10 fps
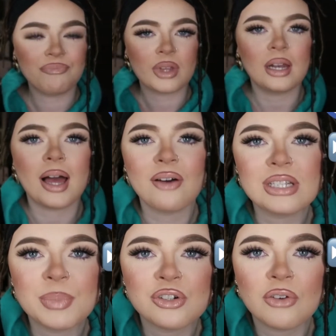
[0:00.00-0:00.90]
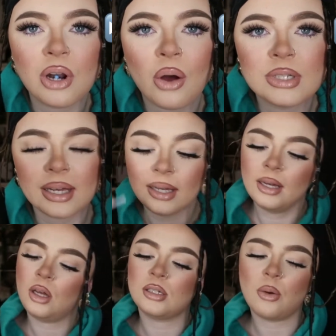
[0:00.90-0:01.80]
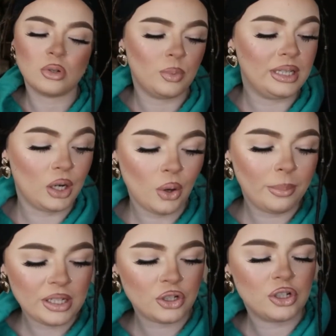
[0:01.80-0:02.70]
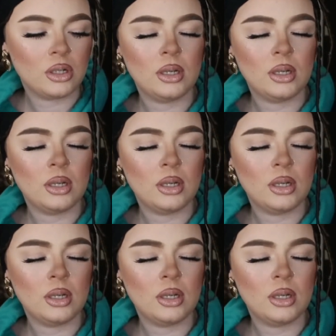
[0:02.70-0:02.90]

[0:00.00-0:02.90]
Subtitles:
like I have this picture of a lotto ticket, because I want to win the lotto bitch.